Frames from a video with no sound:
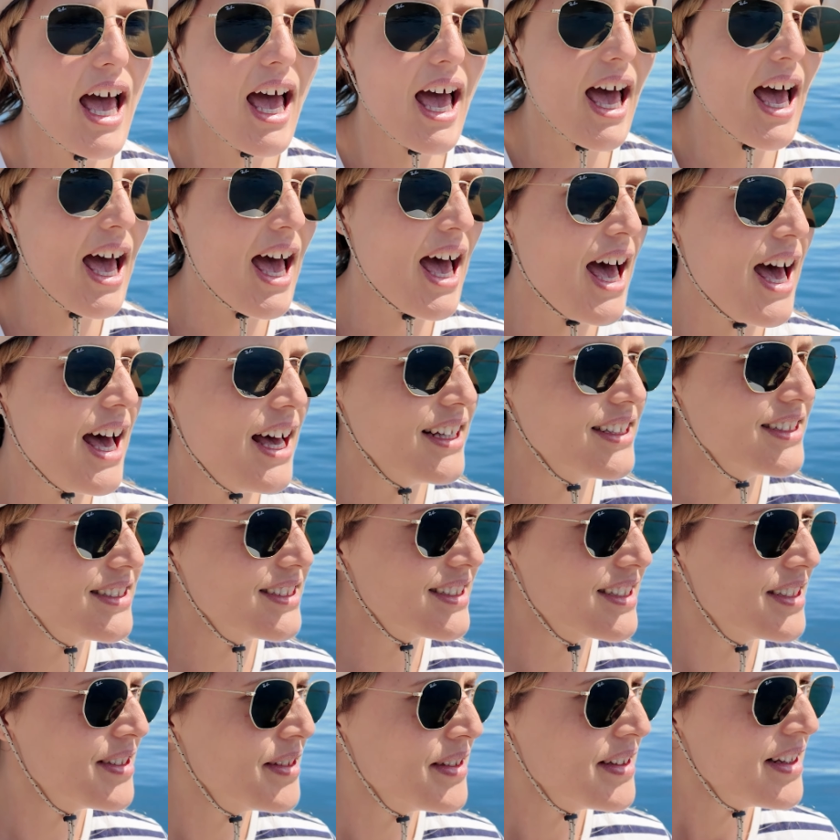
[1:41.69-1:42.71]
and
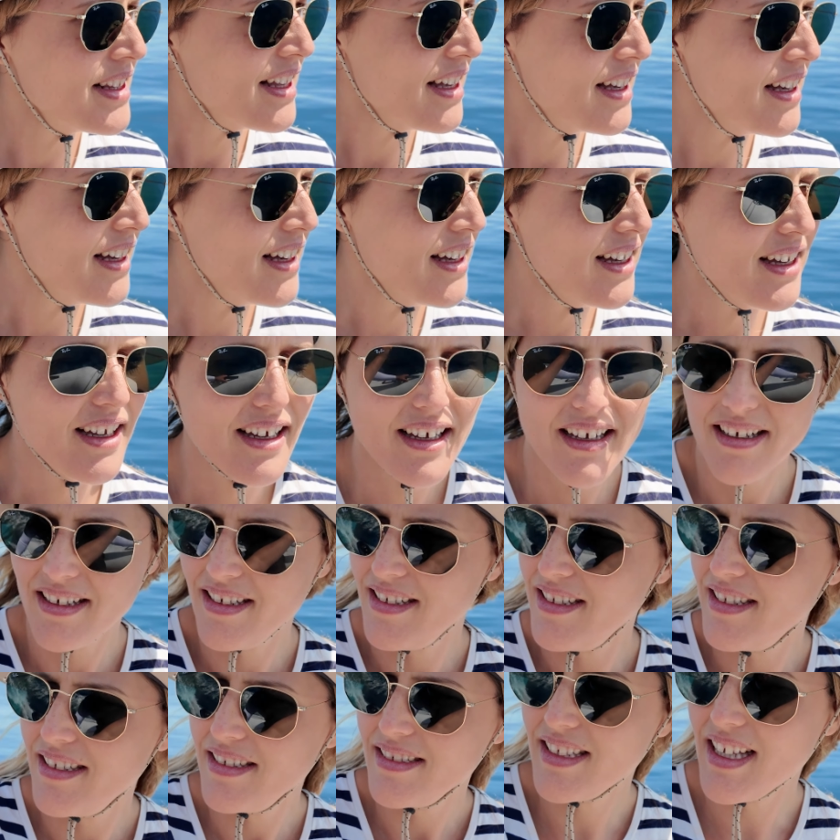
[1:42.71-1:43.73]

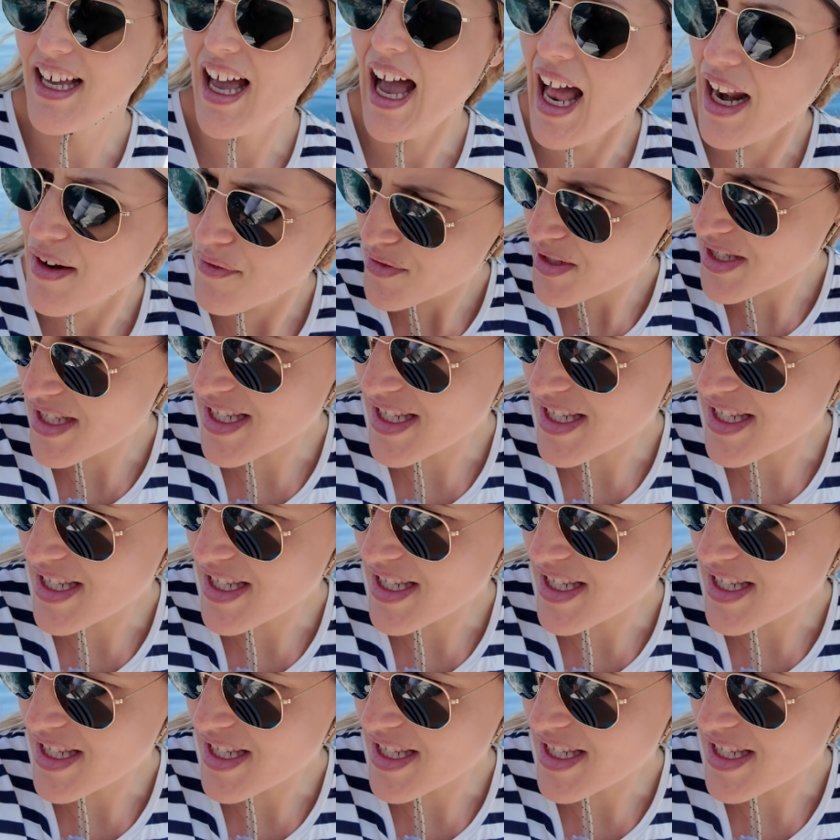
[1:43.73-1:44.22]
the half